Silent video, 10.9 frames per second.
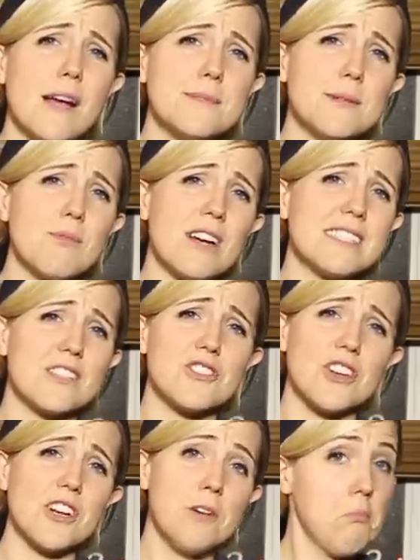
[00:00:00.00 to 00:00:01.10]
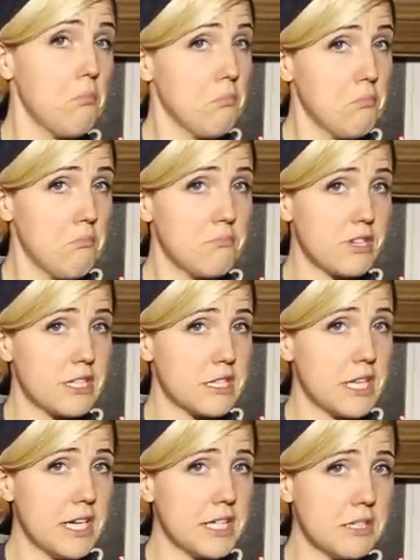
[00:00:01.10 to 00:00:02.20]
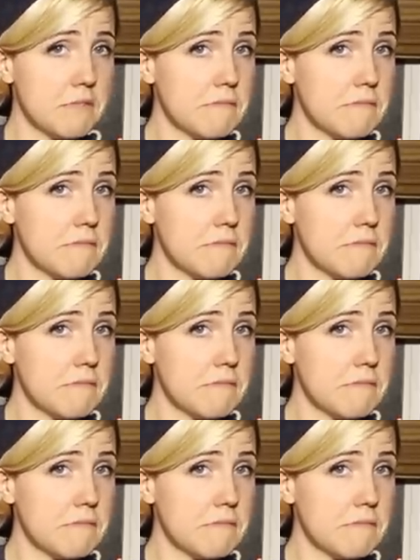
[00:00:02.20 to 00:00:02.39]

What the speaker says: helps you process sugar? Just saying.